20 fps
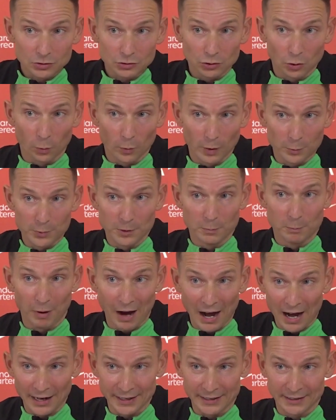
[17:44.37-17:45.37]
So when we
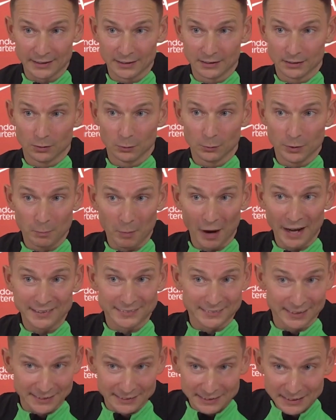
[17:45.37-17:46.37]
buy, we
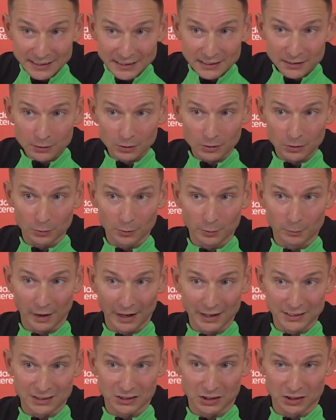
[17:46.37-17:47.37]
buy technique. We
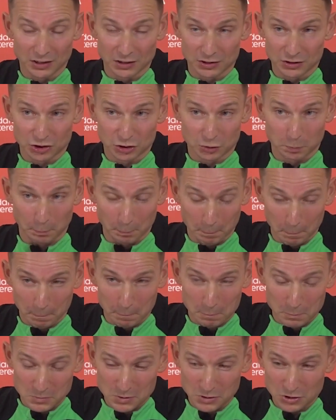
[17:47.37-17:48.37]
buy
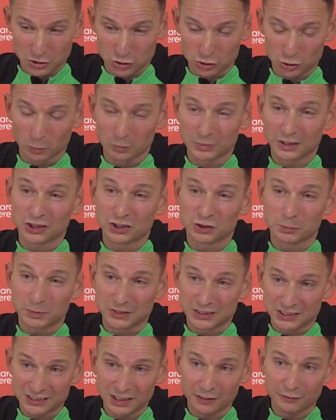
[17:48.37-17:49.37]
something
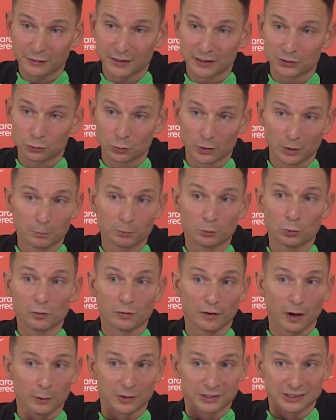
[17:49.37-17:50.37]
specific to
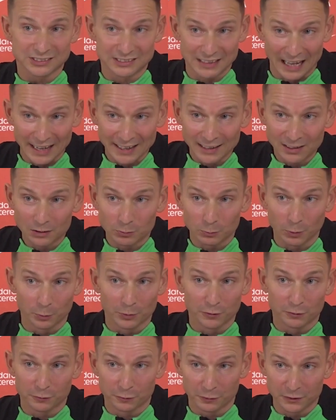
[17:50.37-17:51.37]
improve our style, what
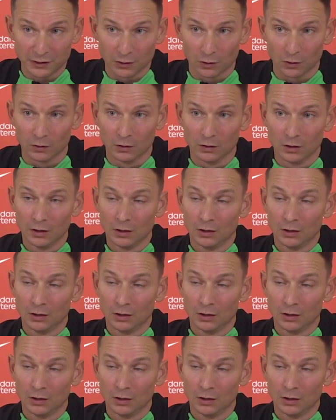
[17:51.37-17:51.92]
we feel,